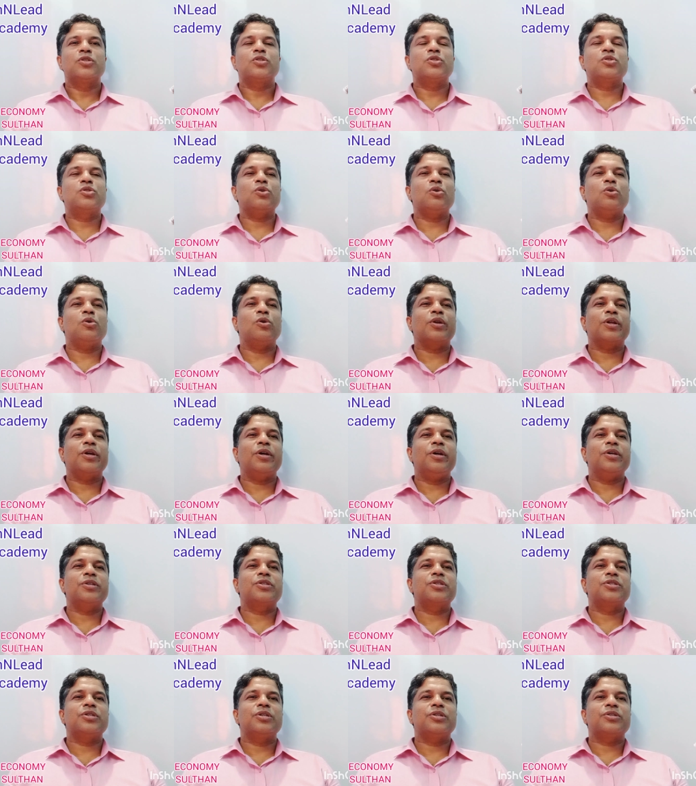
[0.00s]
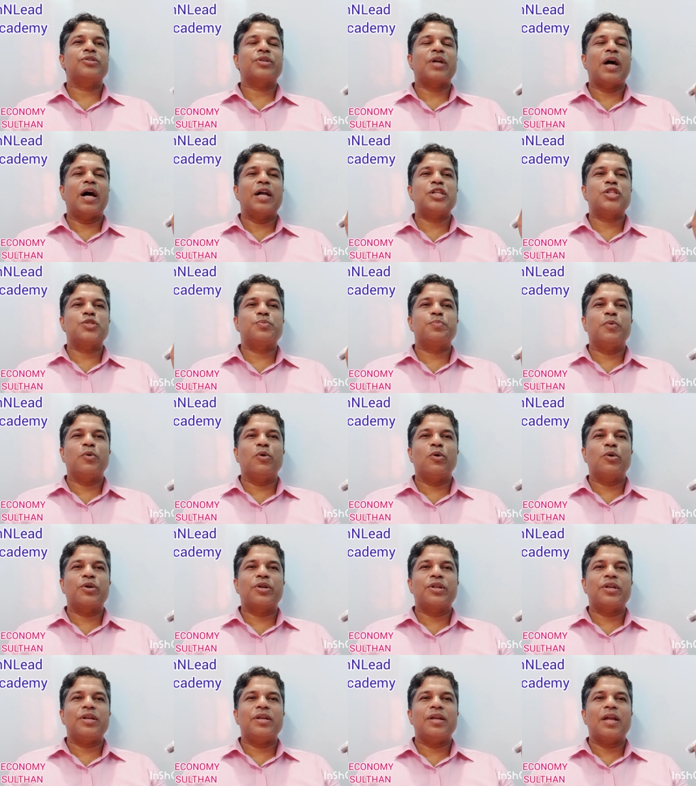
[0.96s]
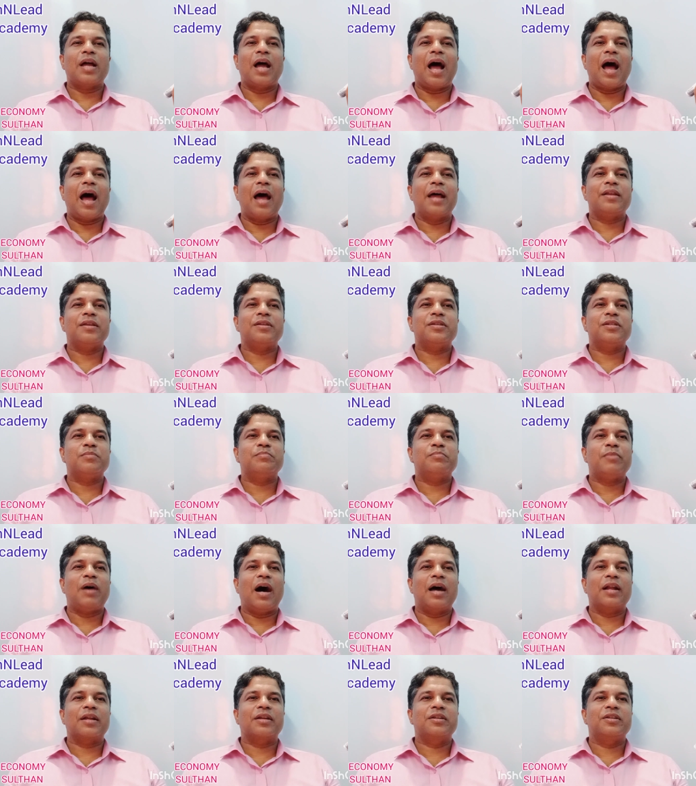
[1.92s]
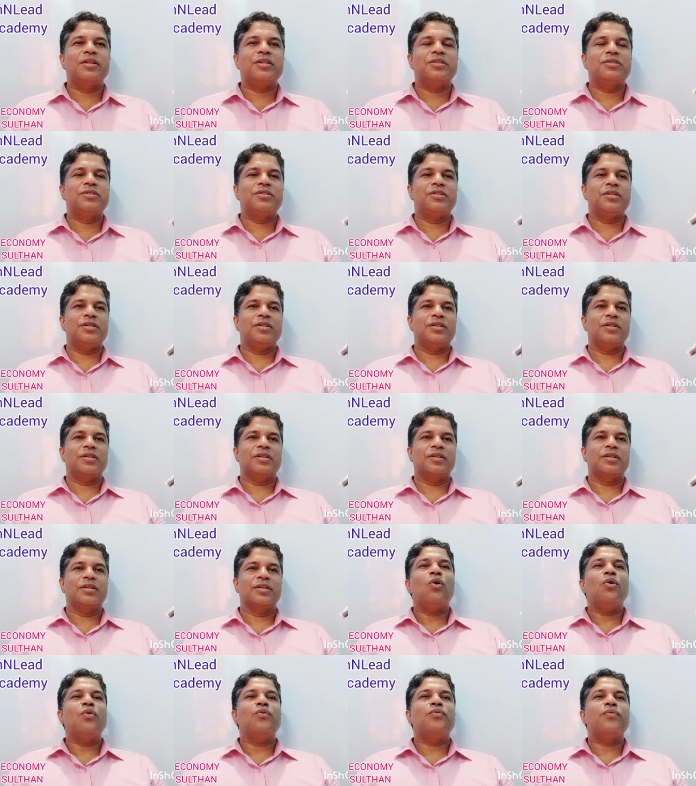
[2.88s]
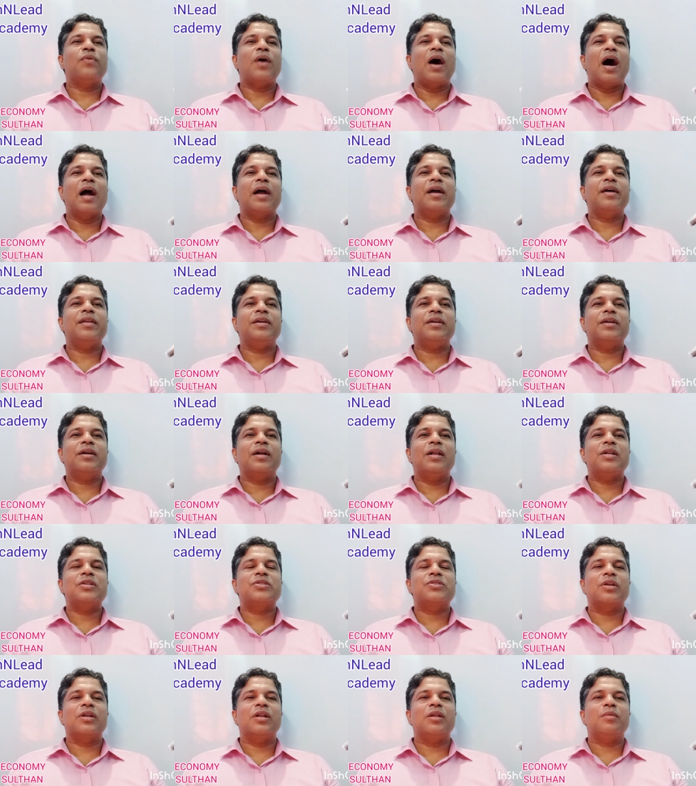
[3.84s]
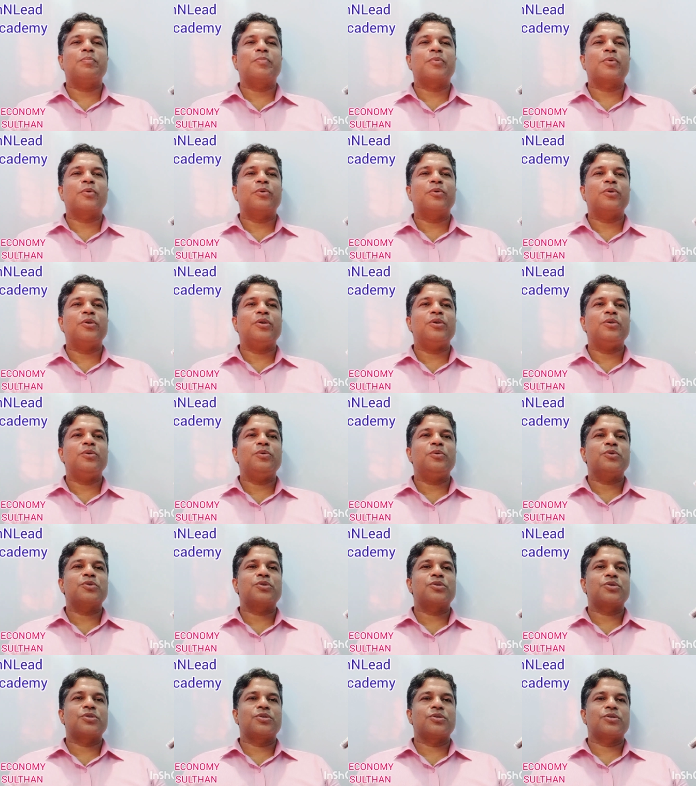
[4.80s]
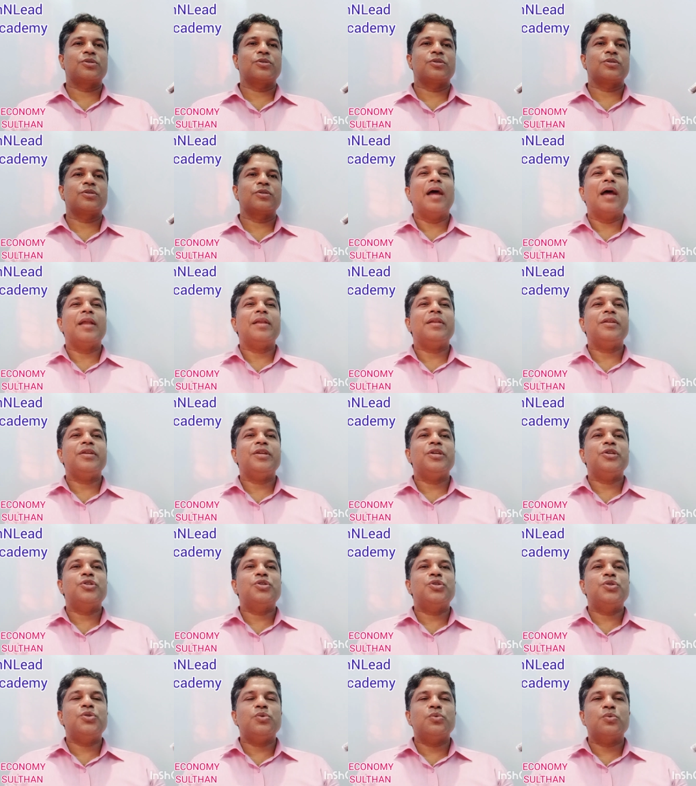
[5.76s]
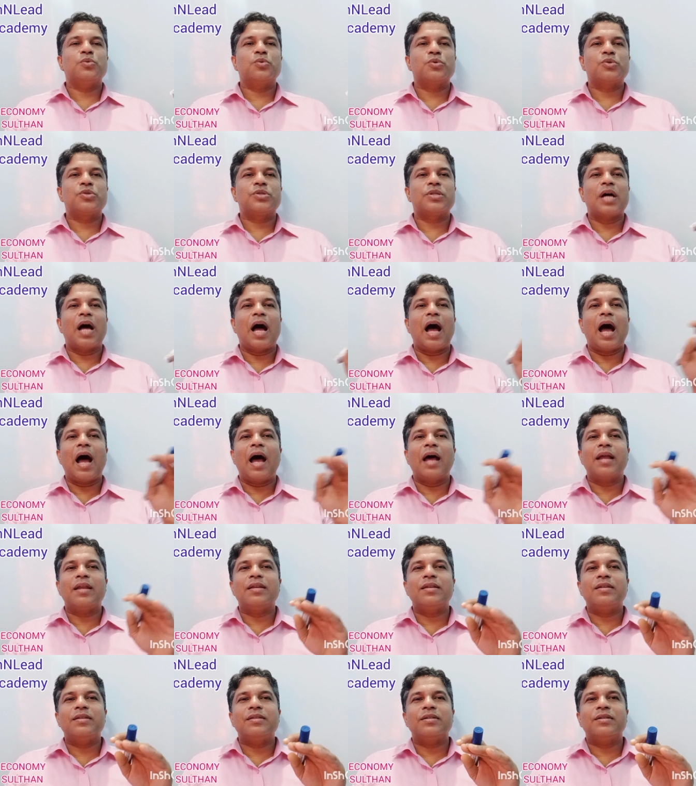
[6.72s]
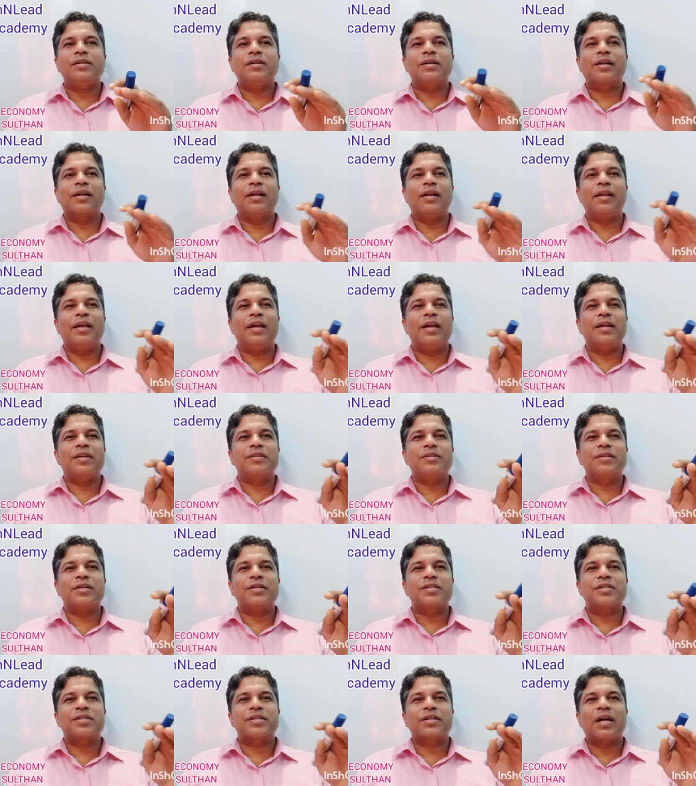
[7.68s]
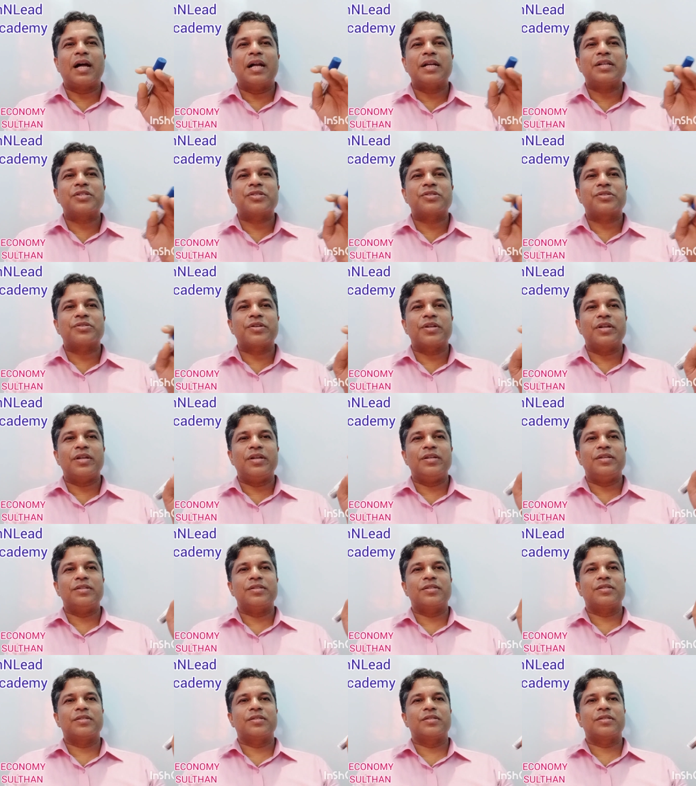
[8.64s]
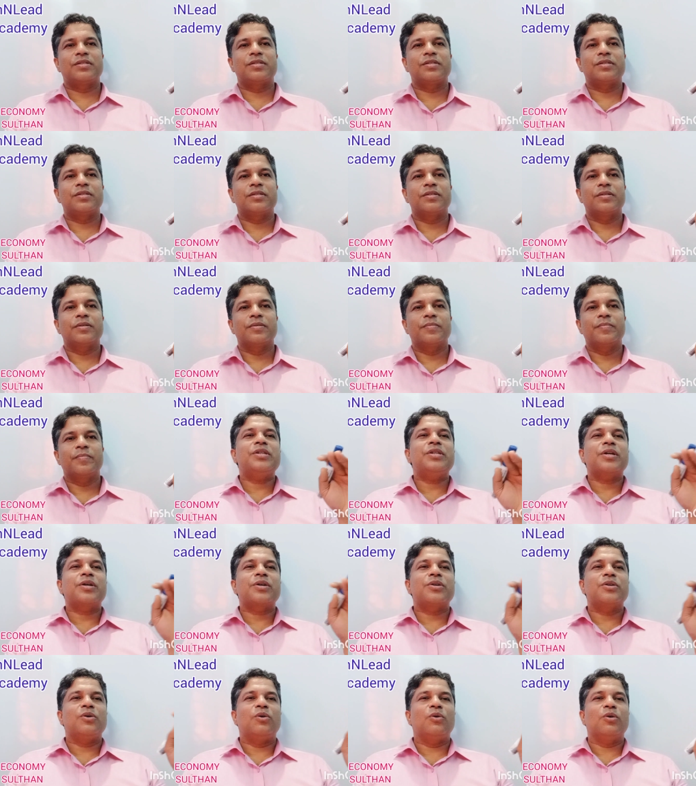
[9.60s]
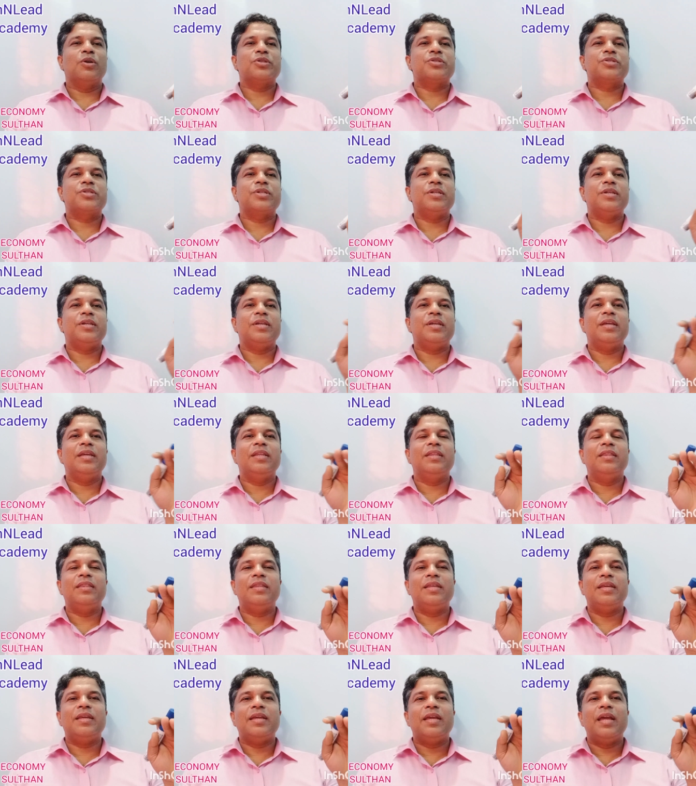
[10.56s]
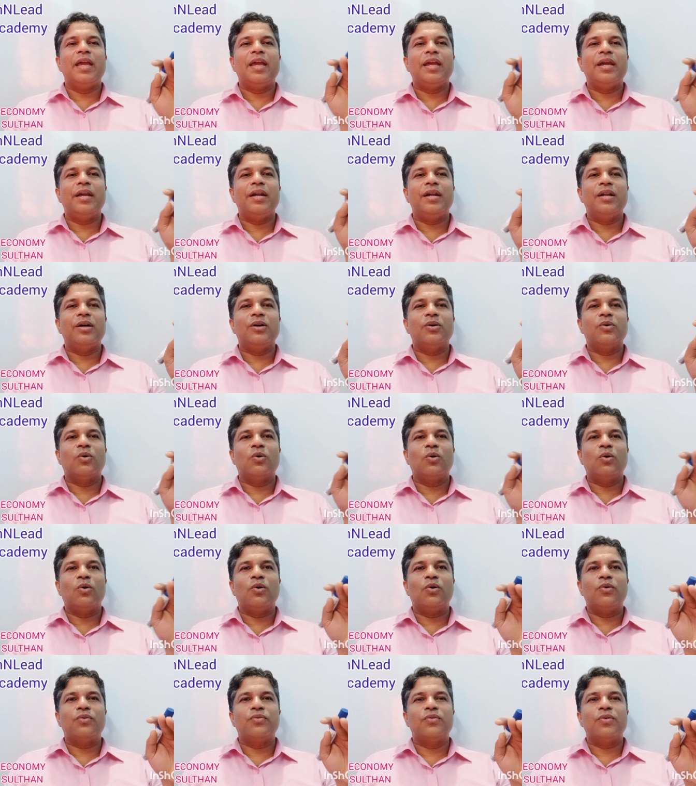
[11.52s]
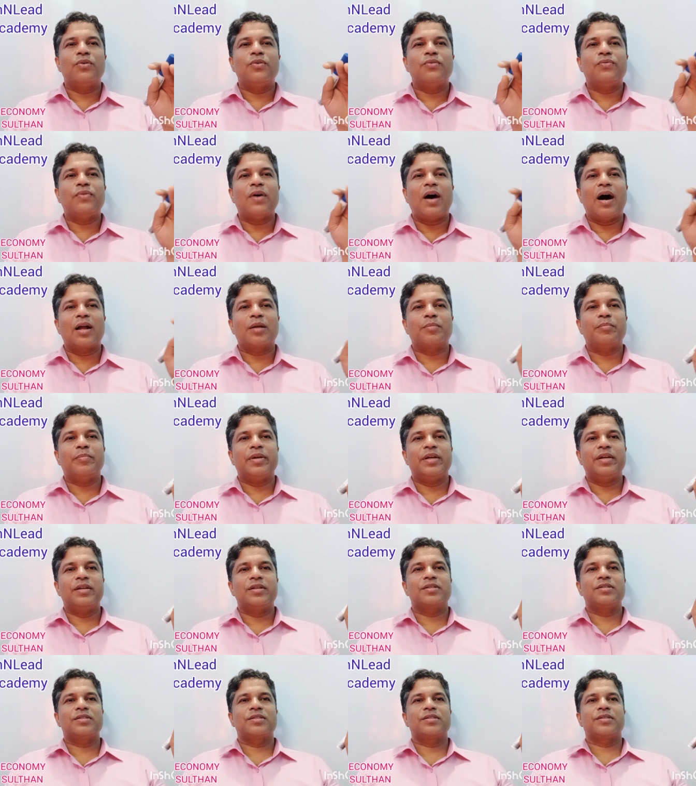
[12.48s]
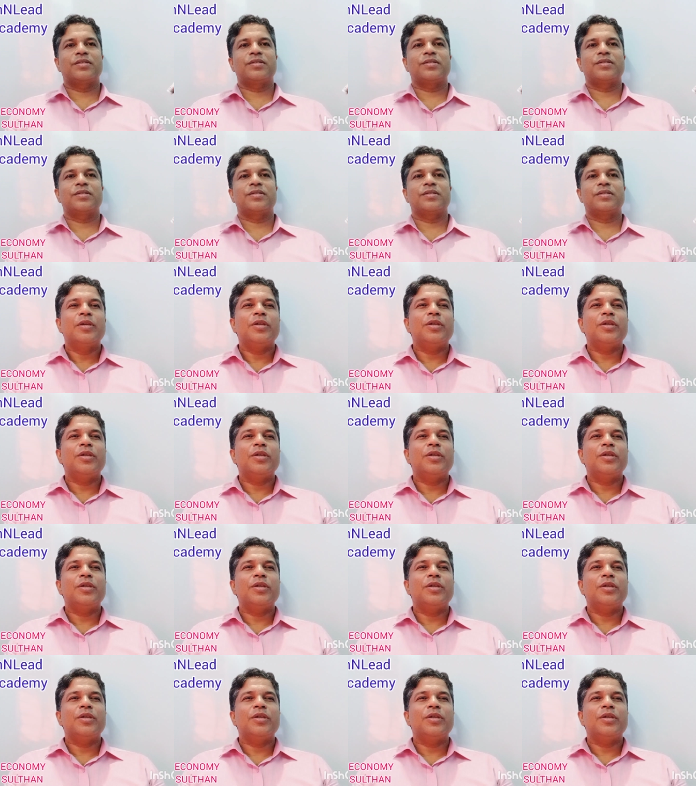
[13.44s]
storage, transporting and marketing of agricultural produce and issues and related constraints, e-technology in the aid of farmers,